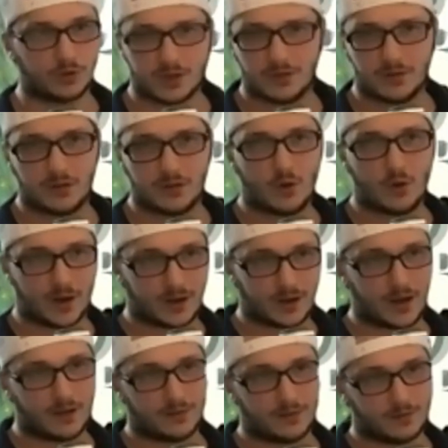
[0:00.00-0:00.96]
Even though I
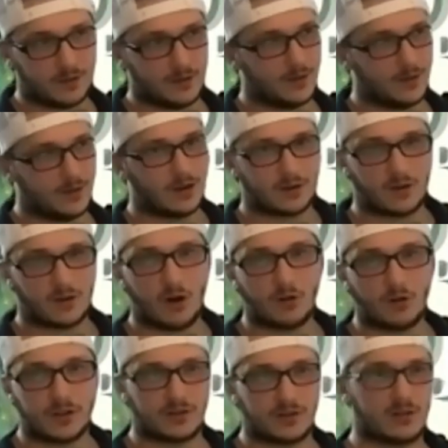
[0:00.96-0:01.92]
got a
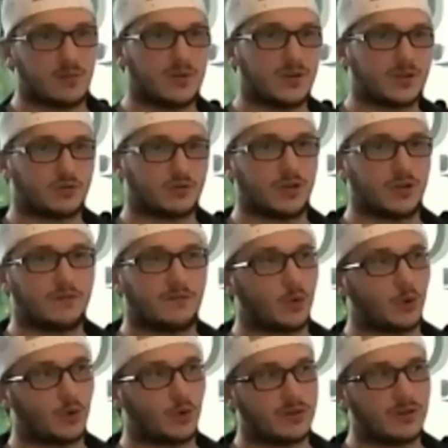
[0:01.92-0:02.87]
calling to the ministry at
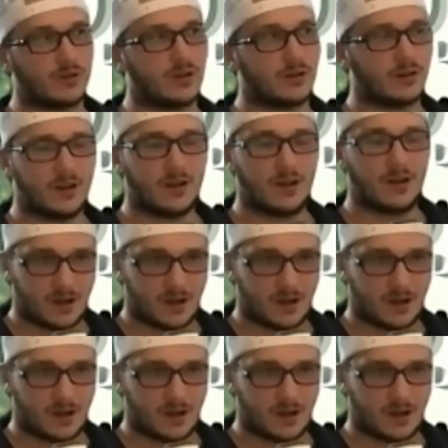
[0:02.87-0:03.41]
fourteen,